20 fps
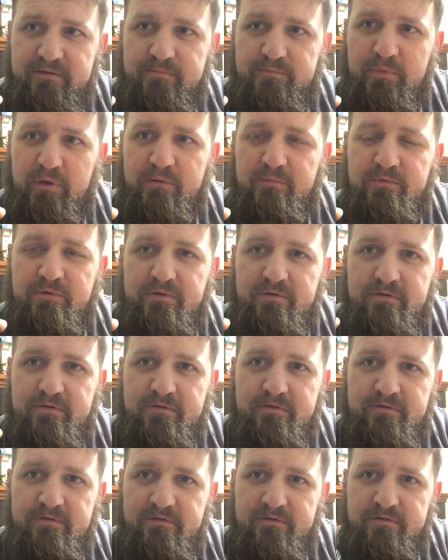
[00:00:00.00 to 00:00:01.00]
marble,
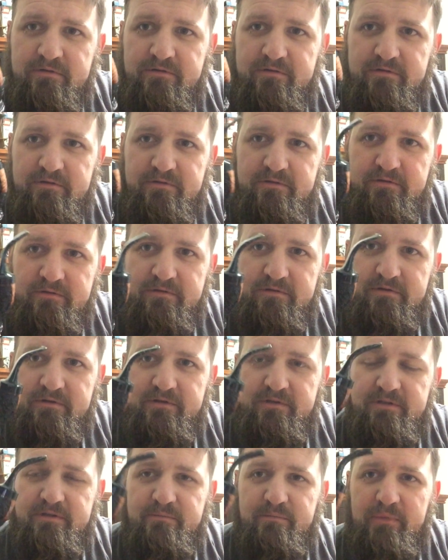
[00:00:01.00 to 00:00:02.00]

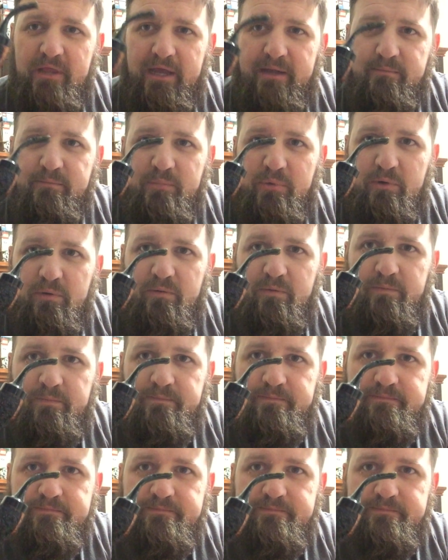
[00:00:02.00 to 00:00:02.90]
black bowl,